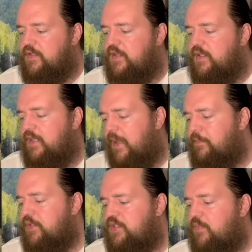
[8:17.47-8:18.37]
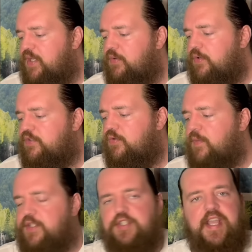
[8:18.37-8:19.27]
the Empress could be a little too
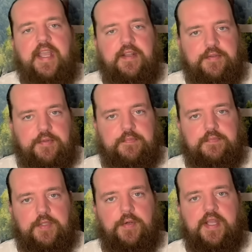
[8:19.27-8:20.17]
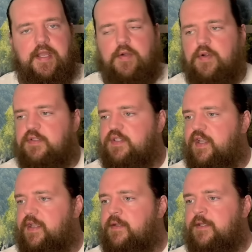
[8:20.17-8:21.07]
much to handle, okay? Or it's
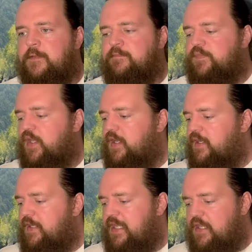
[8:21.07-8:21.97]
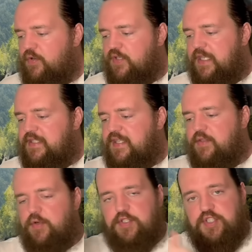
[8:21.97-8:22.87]
like either
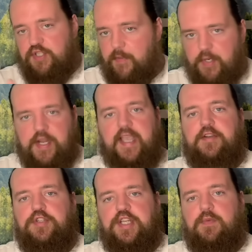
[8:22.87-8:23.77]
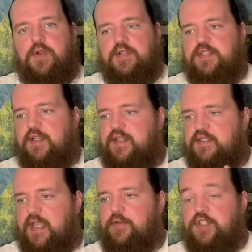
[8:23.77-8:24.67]
a stubborn energy where it's like
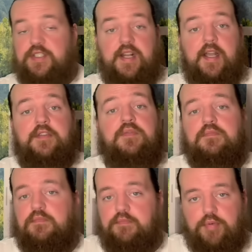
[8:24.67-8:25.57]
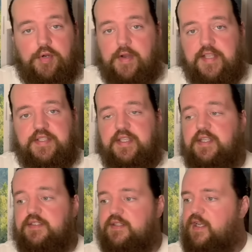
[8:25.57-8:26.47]
this energy is not progressing,
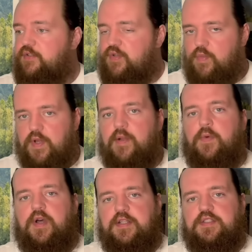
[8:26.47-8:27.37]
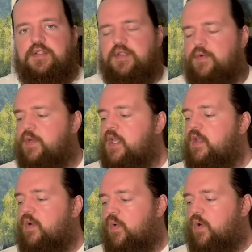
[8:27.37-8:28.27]
it's not doing what I want it to do,
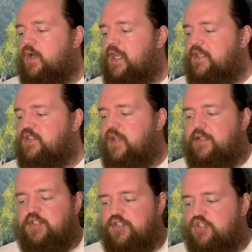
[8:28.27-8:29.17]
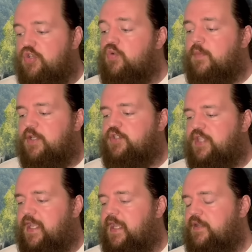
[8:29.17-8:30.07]
or it's like just too much
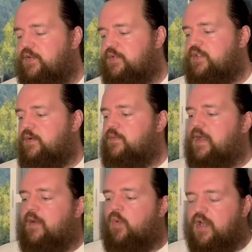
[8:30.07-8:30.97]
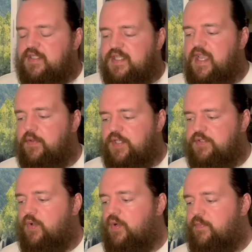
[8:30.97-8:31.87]
to handle. So I want to see how
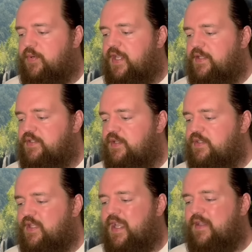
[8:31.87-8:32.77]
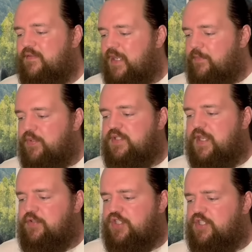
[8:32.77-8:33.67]
this all plays, because the Empress
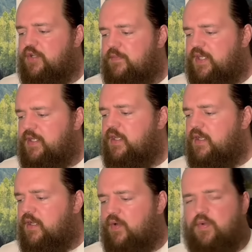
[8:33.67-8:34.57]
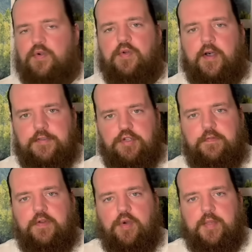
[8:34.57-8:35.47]
energy could be a little
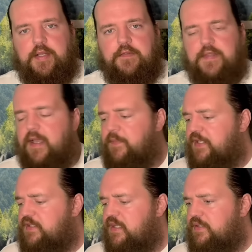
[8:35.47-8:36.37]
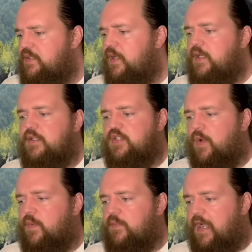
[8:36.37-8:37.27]
claustrophobic, if that makes sense.
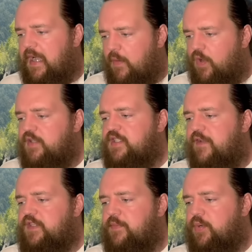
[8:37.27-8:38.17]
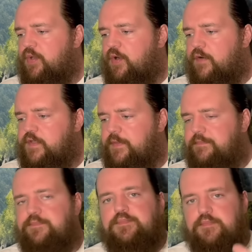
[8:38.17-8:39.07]
So I want to dive deeper on all of it.
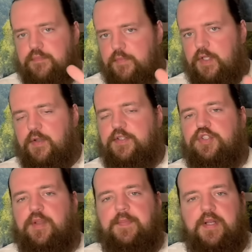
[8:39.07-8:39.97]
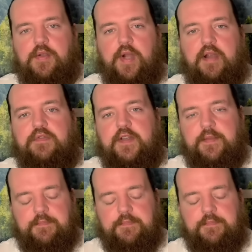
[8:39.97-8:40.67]
Let's jump in and clarify.